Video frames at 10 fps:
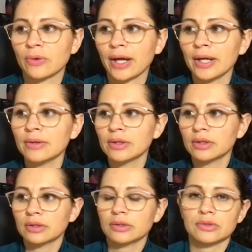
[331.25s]
Okay,
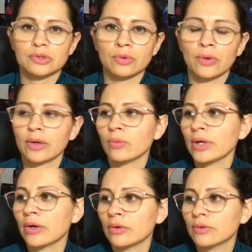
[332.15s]
so here
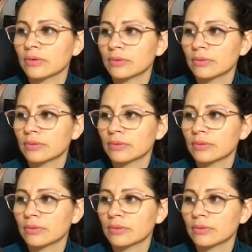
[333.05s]
we go.